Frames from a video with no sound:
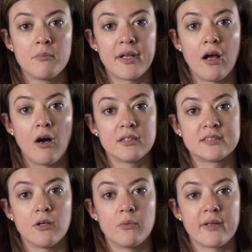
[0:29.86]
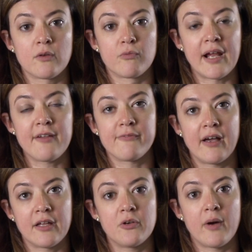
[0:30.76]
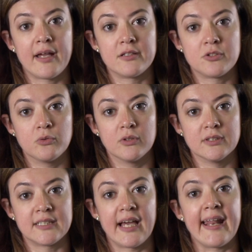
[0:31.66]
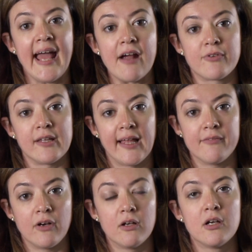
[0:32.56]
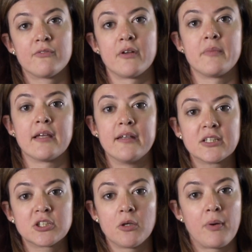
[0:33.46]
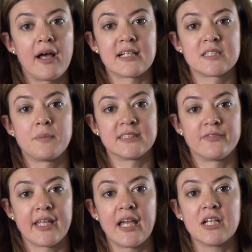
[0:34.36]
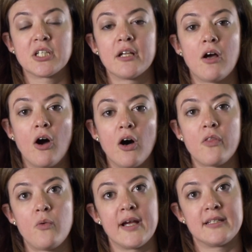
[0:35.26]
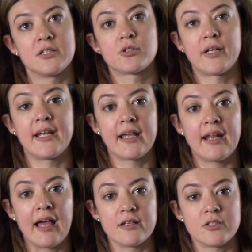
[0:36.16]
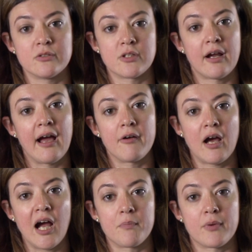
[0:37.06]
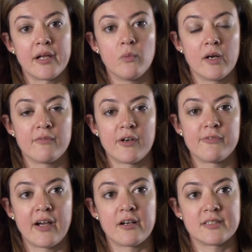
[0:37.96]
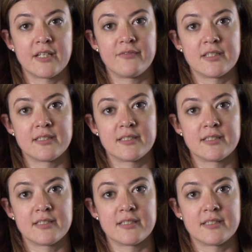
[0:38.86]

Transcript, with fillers: but also with the right value-added tools at every level, from the initial product specification all the way to training an end user how to operate one of our fire safety